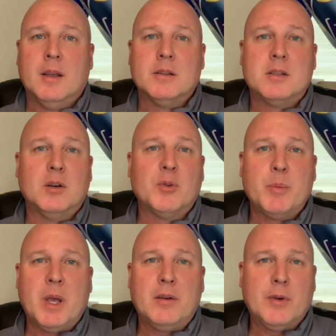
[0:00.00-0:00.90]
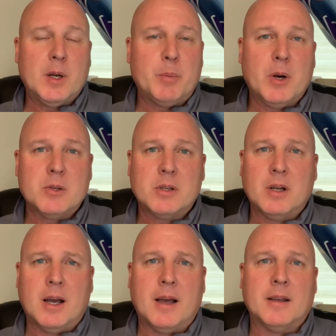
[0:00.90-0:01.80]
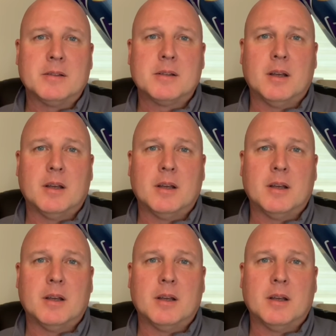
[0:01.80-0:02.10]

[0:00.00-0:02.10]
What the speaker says: Still remain very personalized.